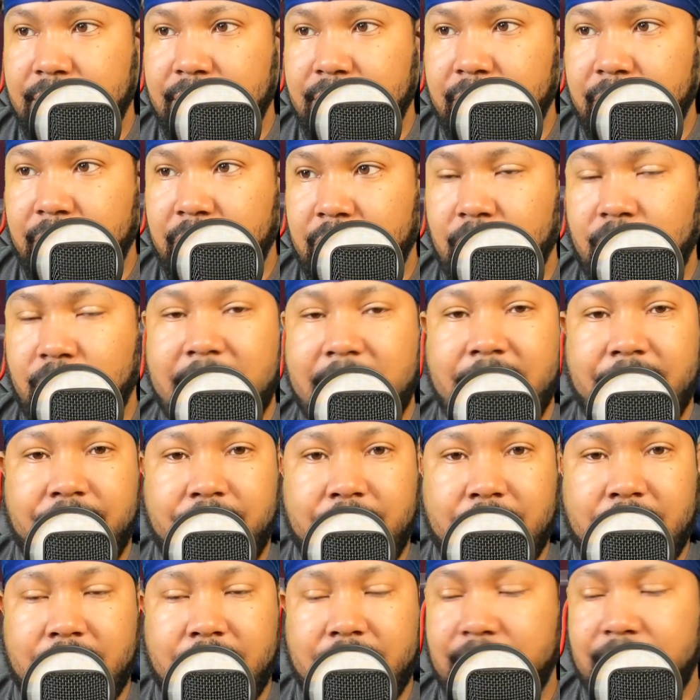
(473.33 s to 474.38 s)
the wave
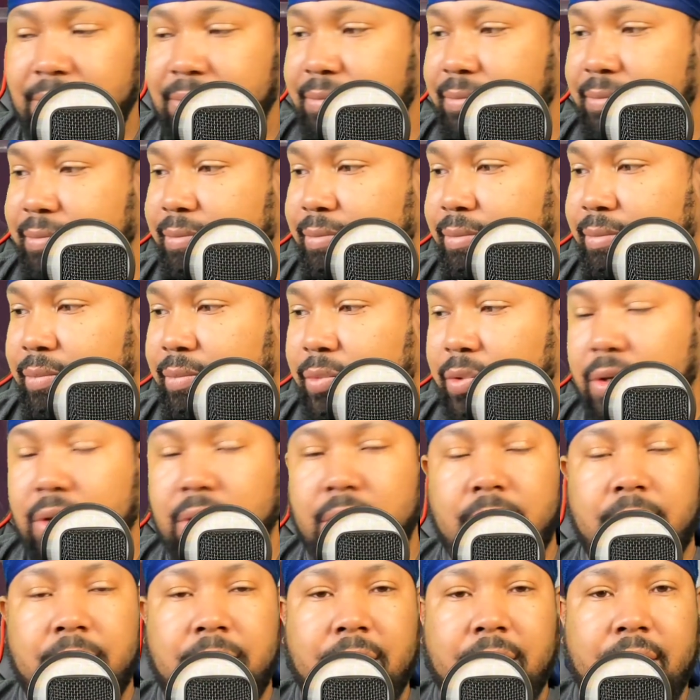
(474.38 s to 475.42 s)
butter.
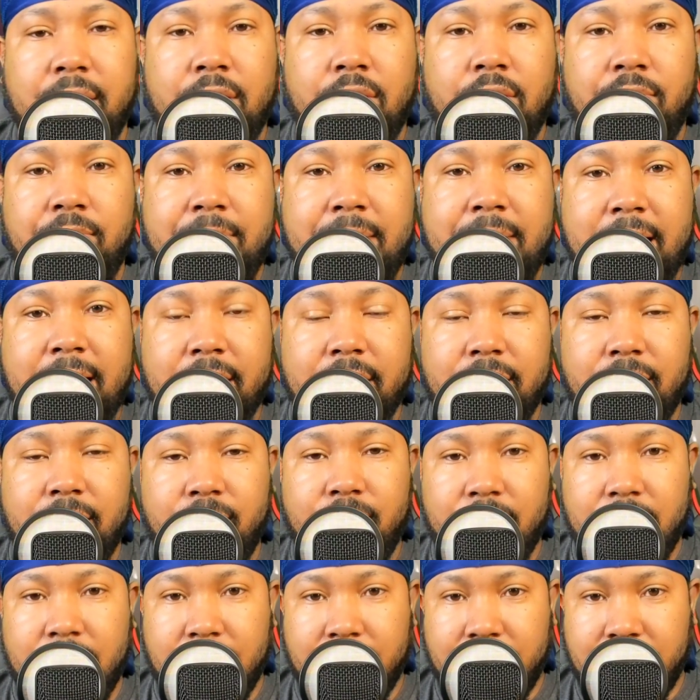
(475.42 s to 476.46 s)
But no matter
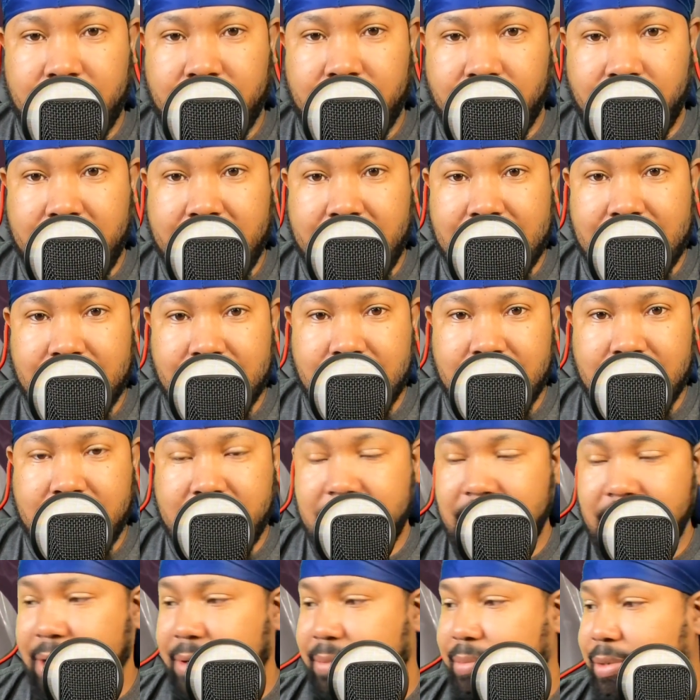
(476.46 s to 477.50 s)
the three I just
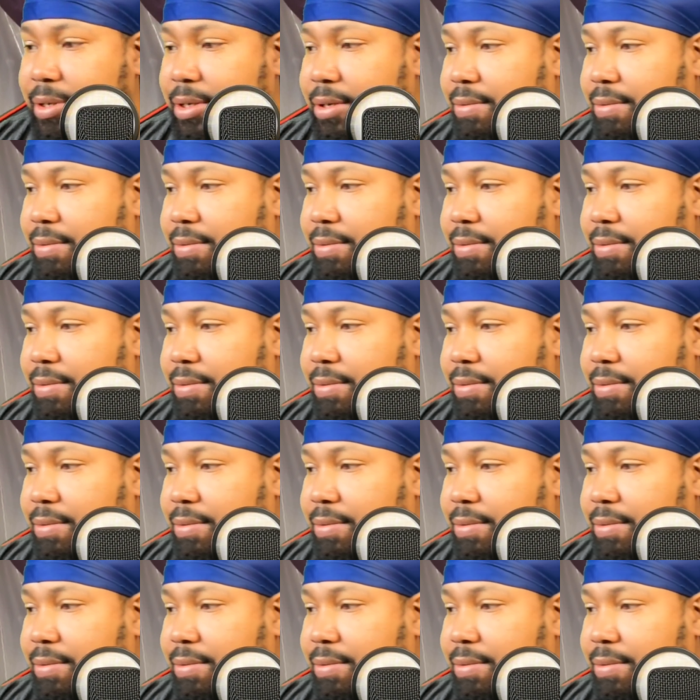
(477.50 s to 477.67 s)
named,